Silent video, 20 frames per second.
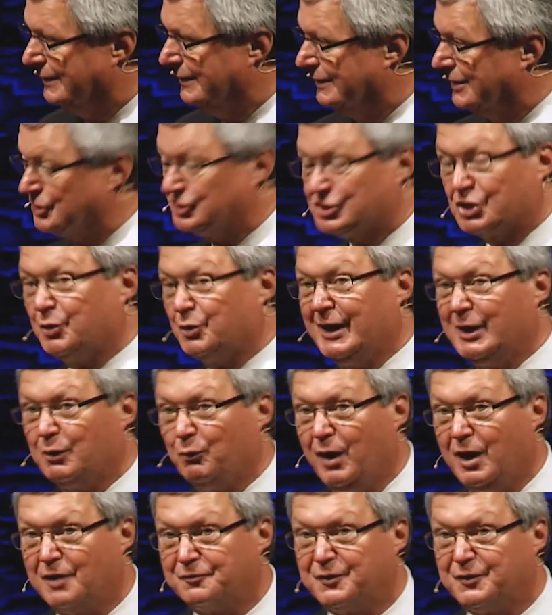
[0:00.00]
There's a Greek
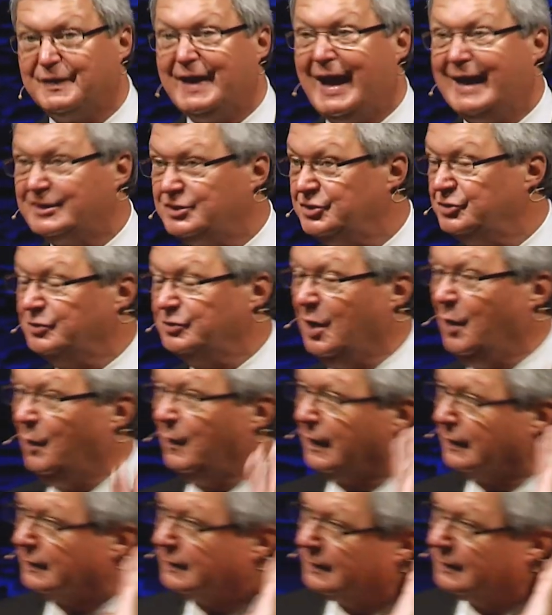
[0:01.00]
word for that, and you know
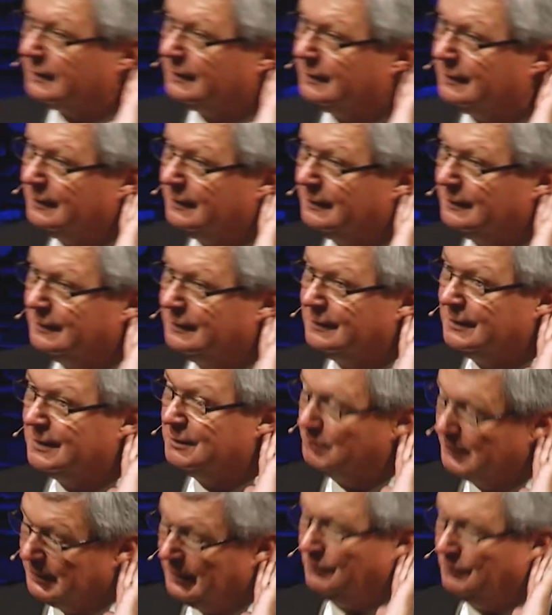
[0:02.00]
it
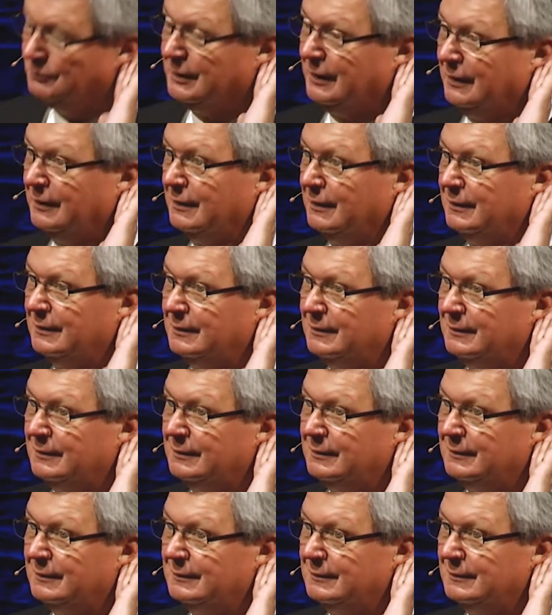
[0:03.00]
baloney.
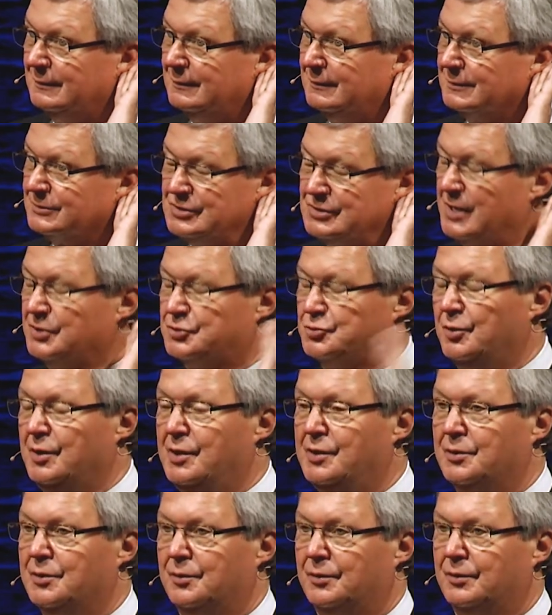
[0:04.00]
It's not
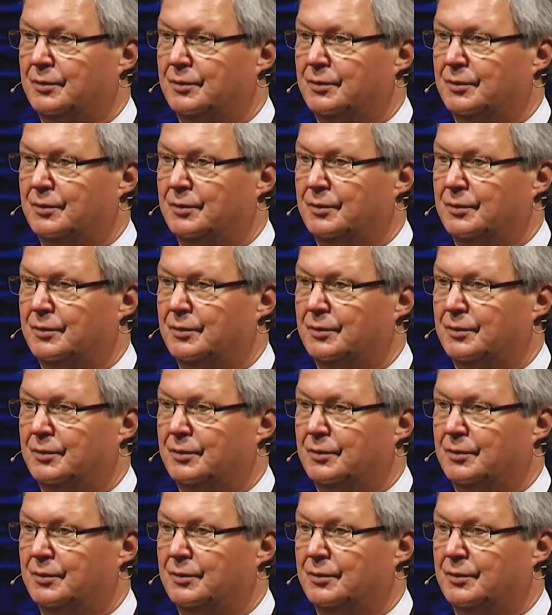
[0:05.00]
true.